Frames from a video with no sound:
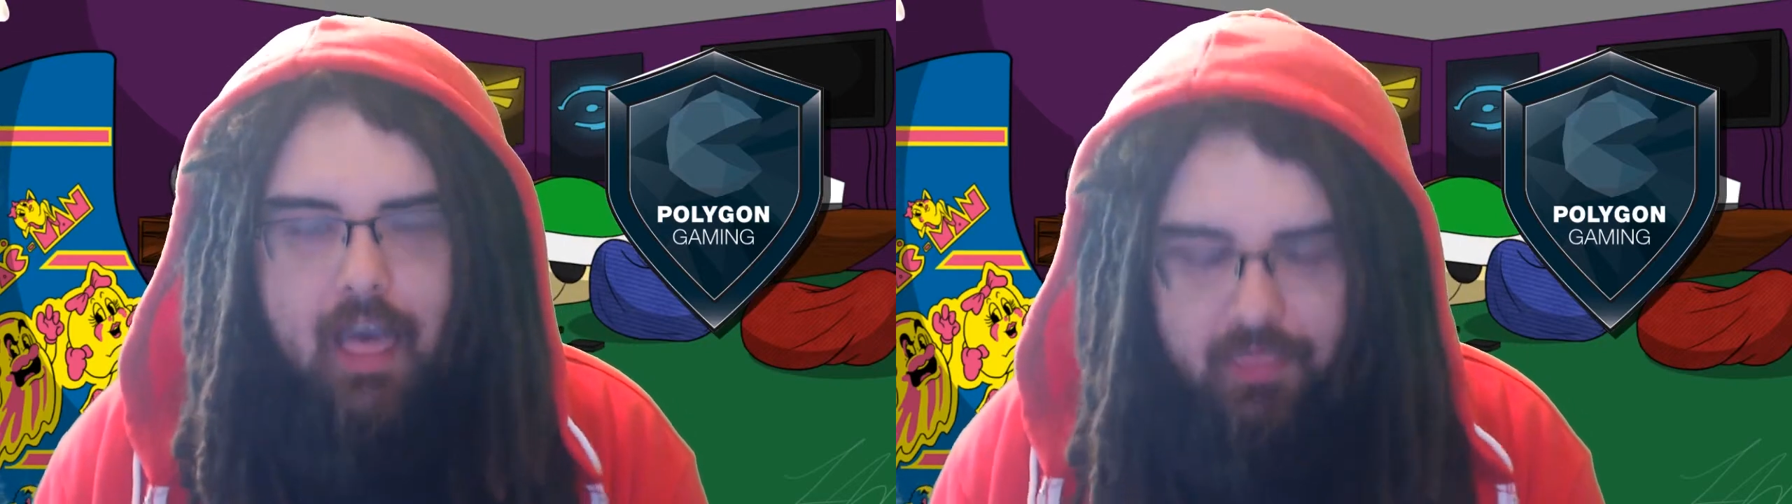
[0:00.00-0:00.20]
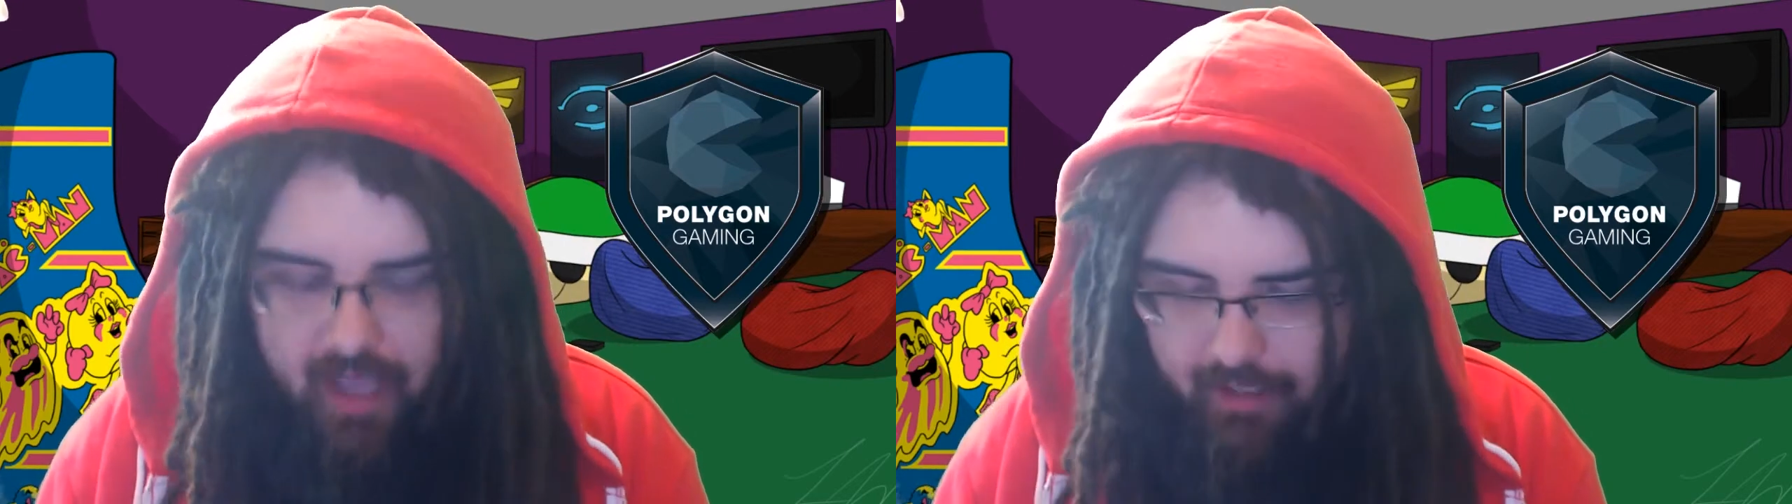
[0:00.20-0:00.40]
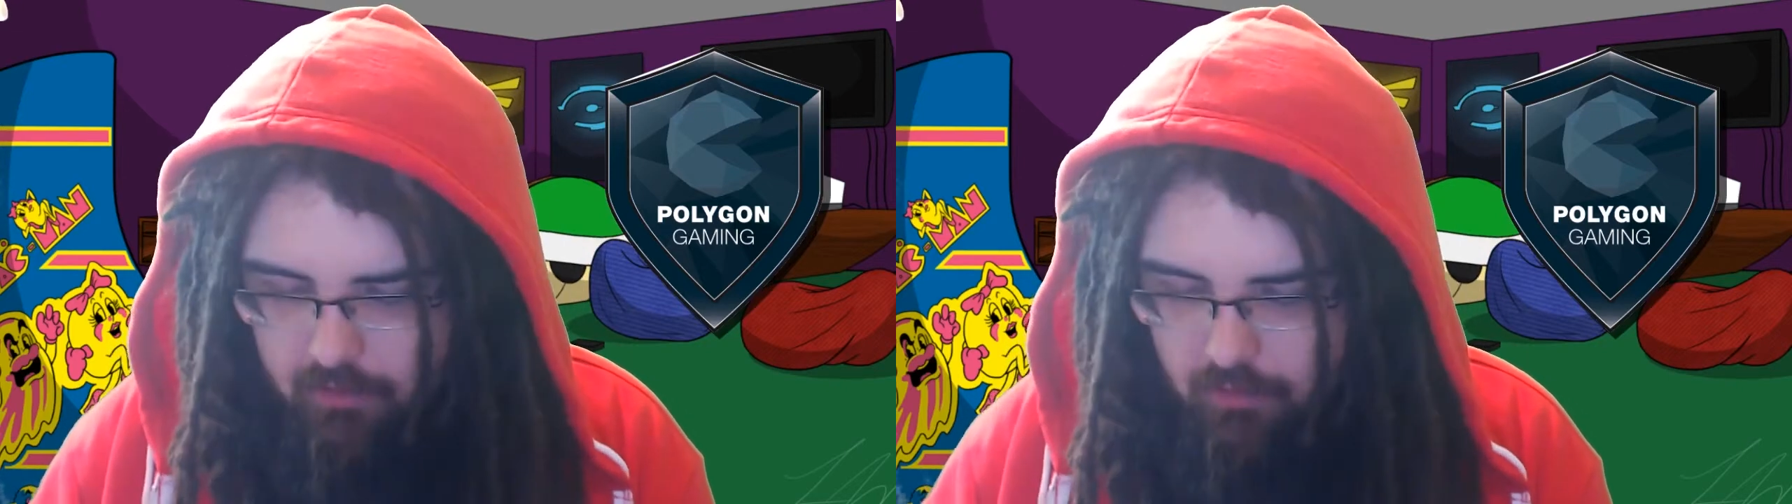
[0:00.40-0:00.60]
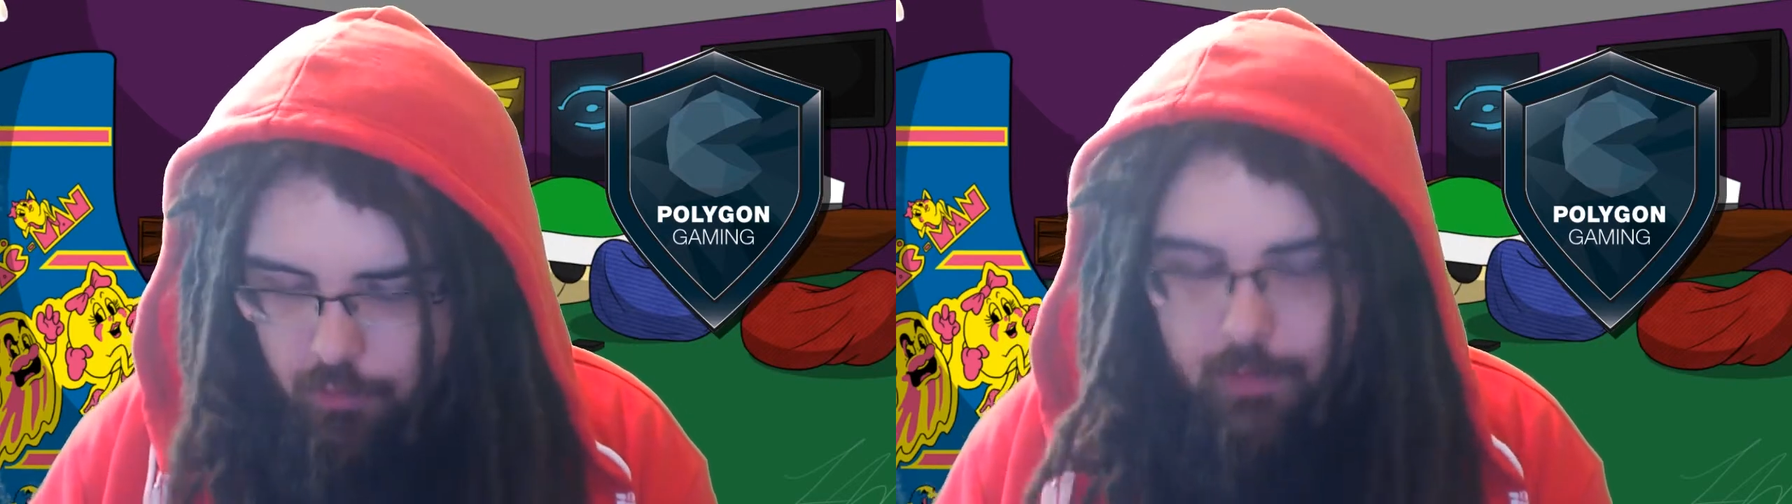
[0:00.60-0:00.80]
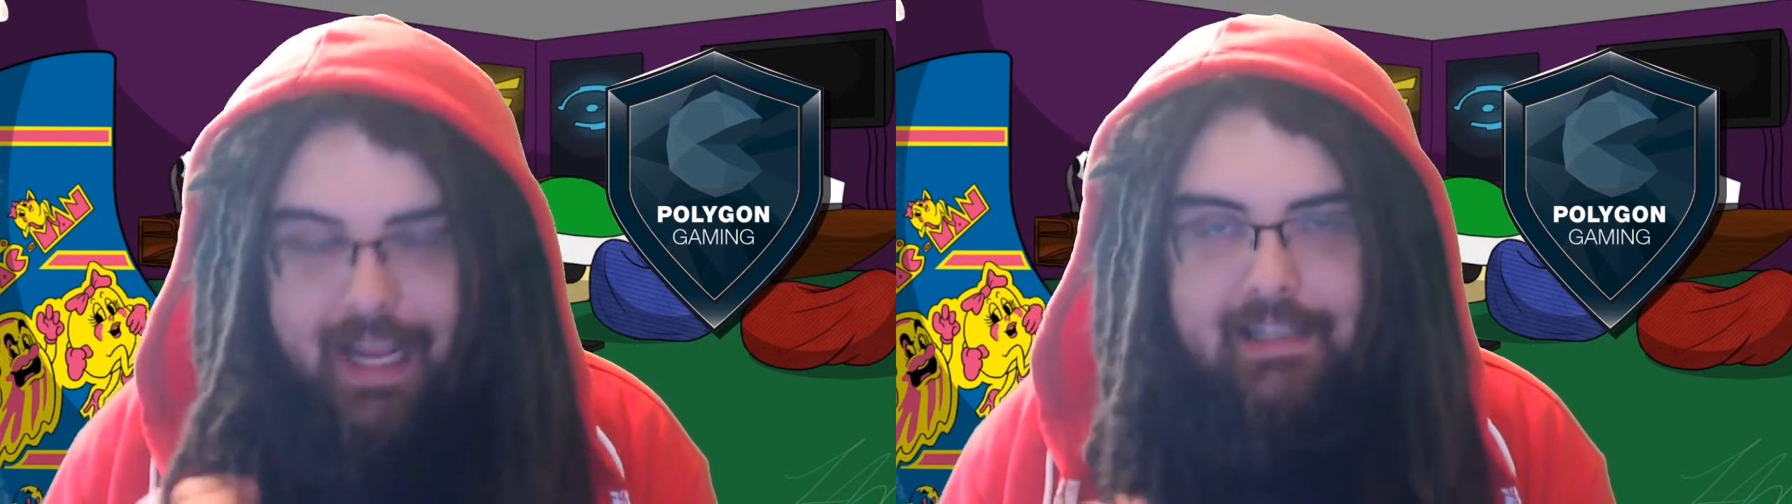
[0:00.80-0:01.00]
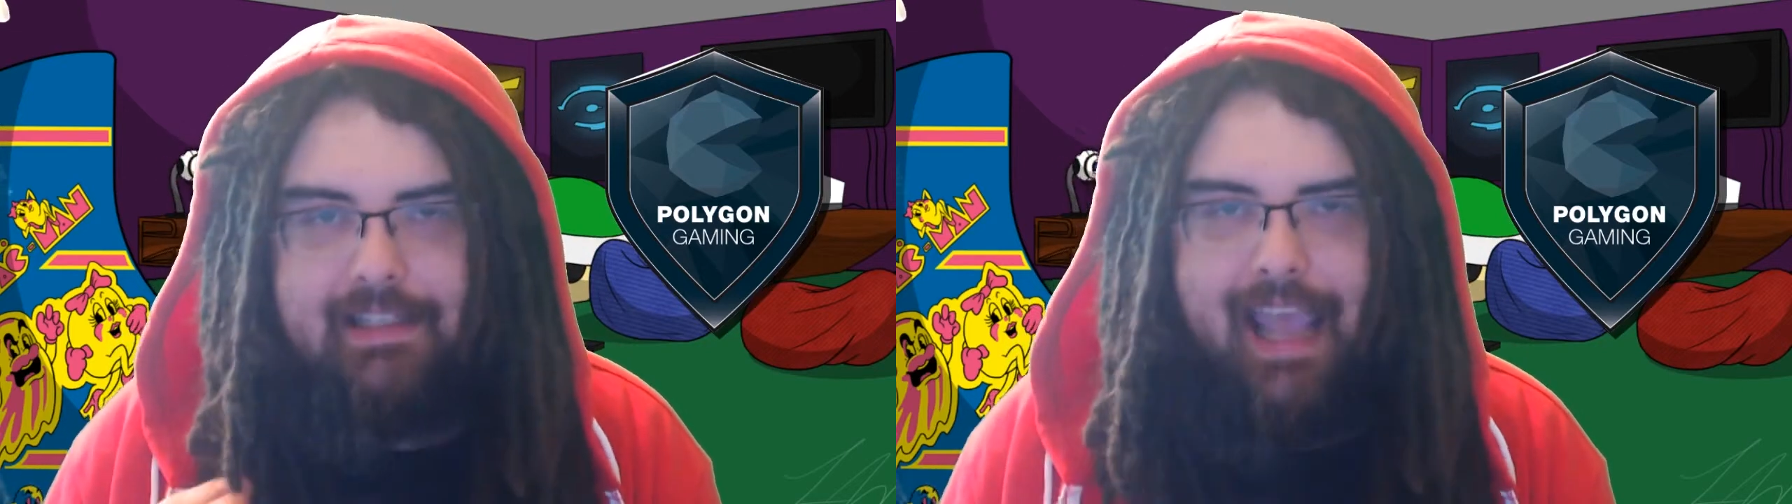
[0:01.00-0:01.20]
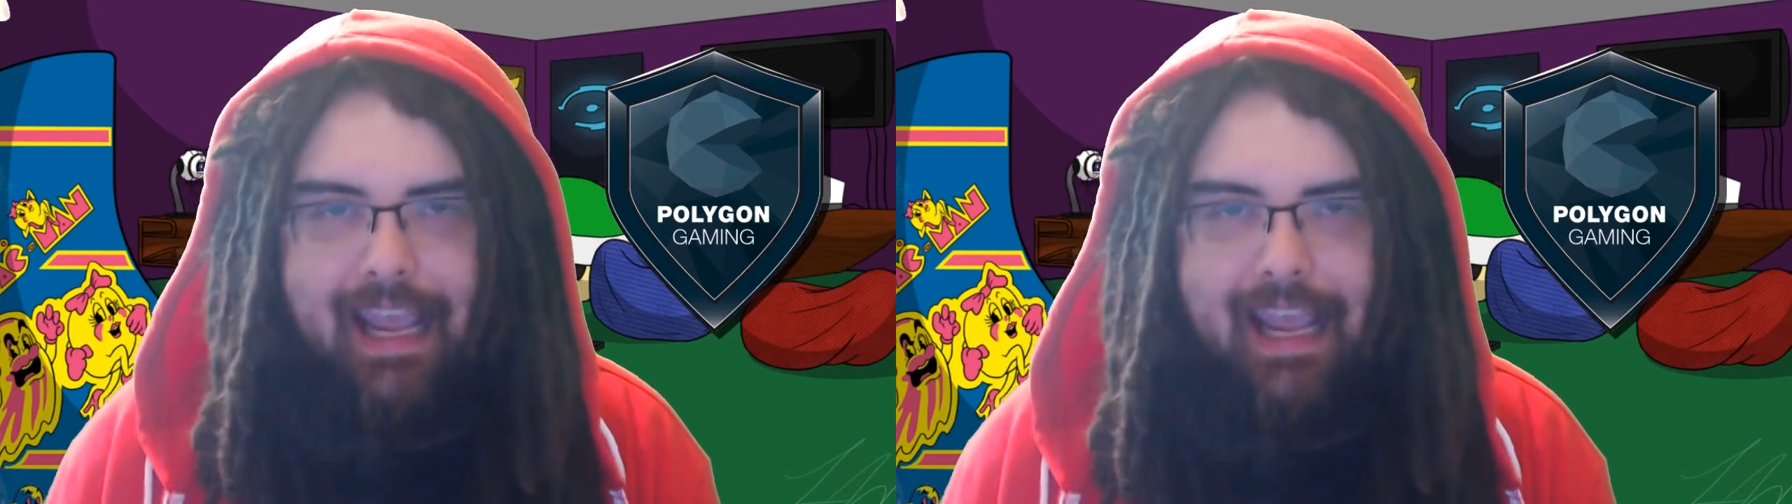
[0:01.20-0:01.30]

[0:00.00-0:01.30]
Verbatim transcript: that creates